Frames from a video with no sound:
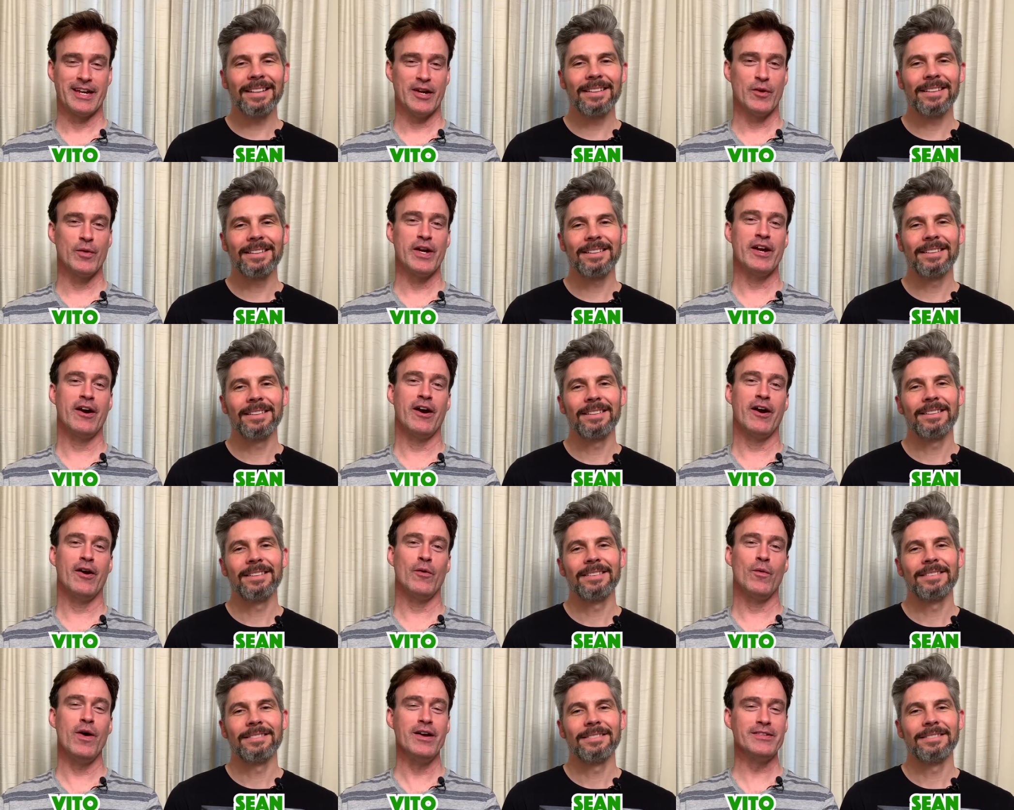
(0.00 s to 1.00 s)
Speaker 1: Here we
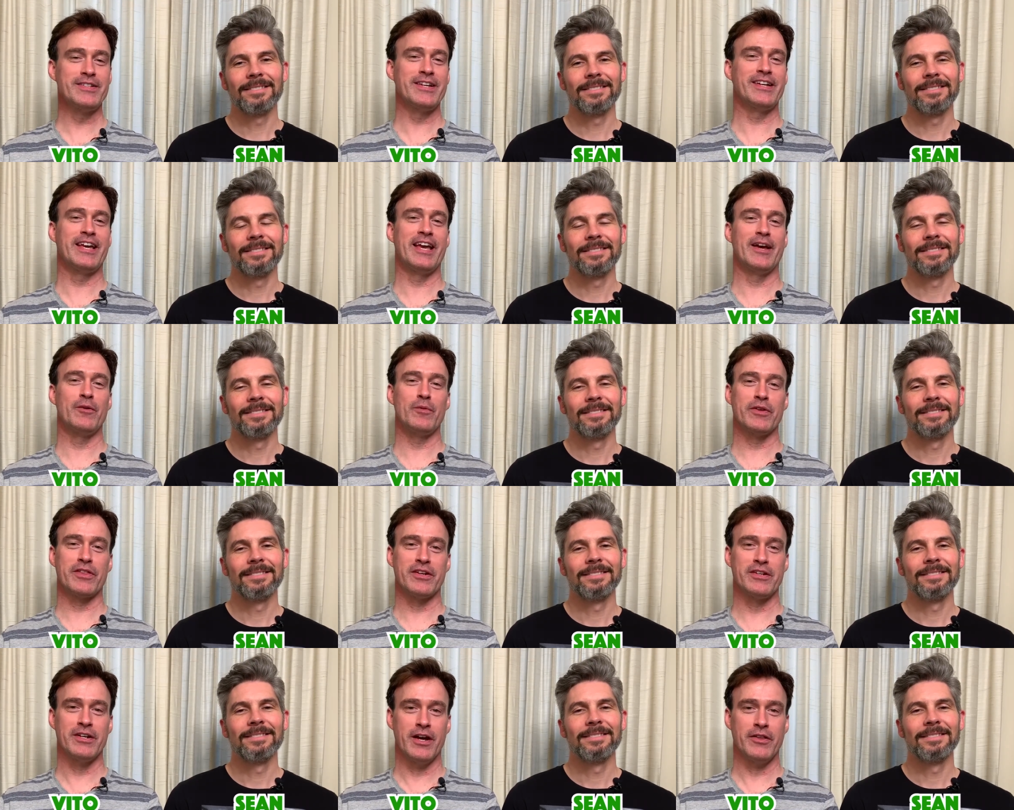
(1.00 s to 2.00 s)
are once again
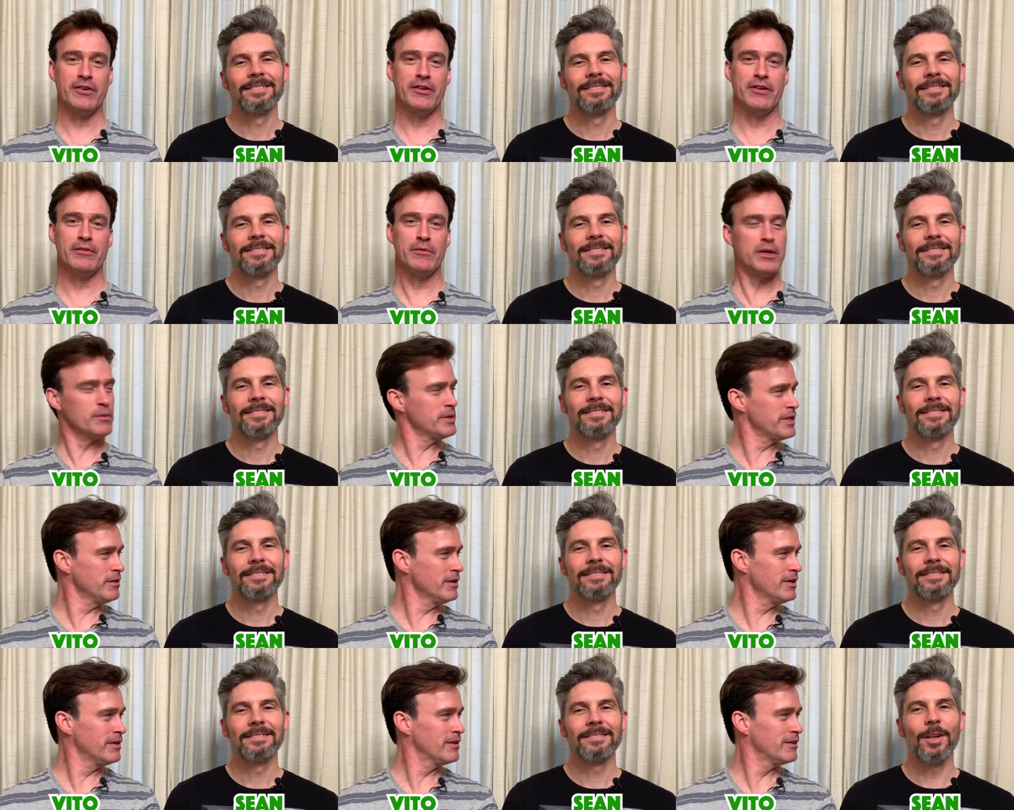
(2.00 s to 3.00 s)
with another. What are we
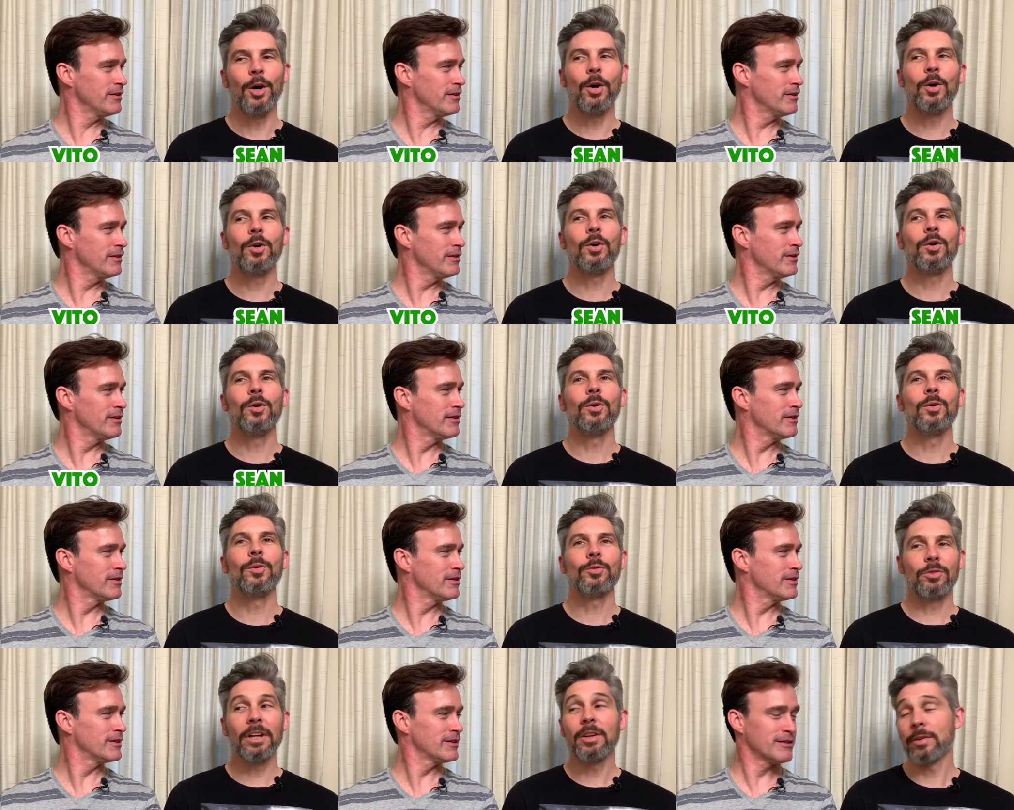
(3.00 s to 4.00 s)
doing?
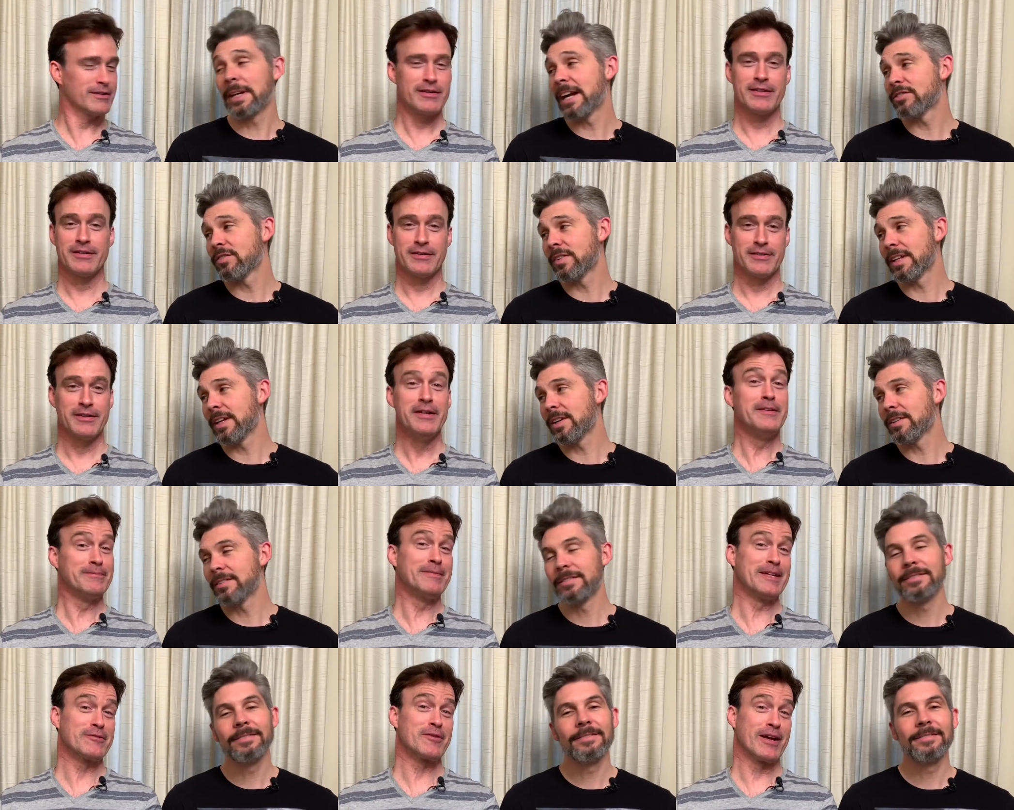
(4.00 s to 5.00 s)
Oh, trailer reaction video.
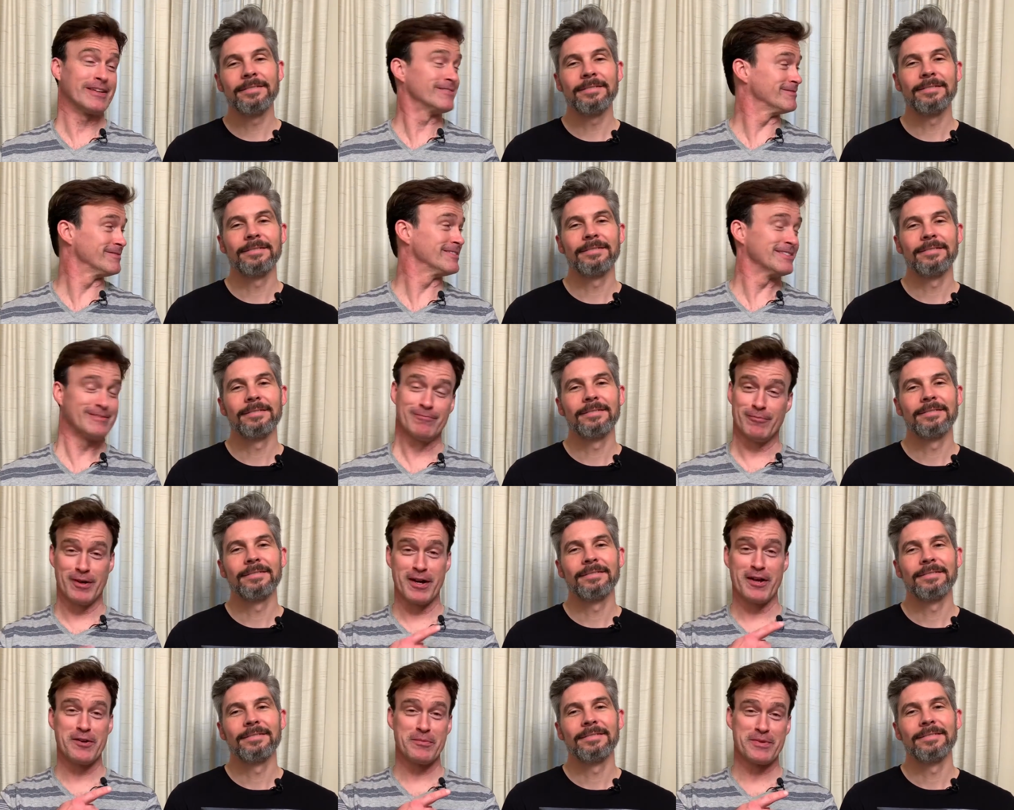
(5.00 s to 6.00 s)
That's right.
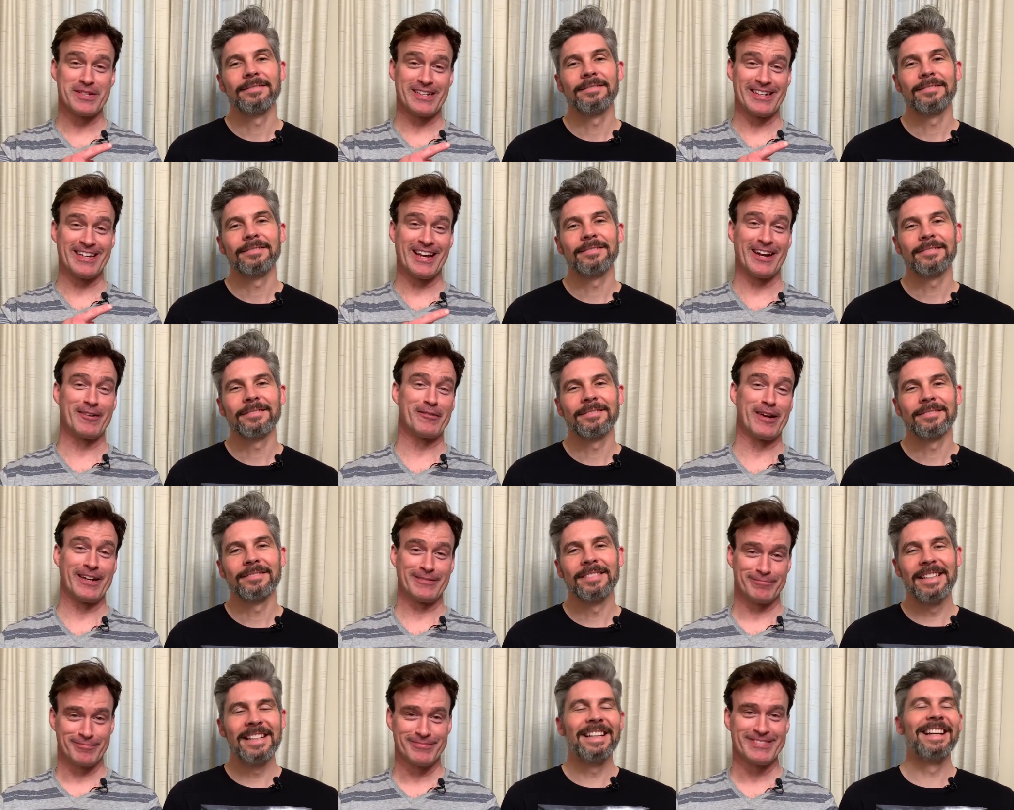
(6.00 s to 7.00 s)
100% he got it right.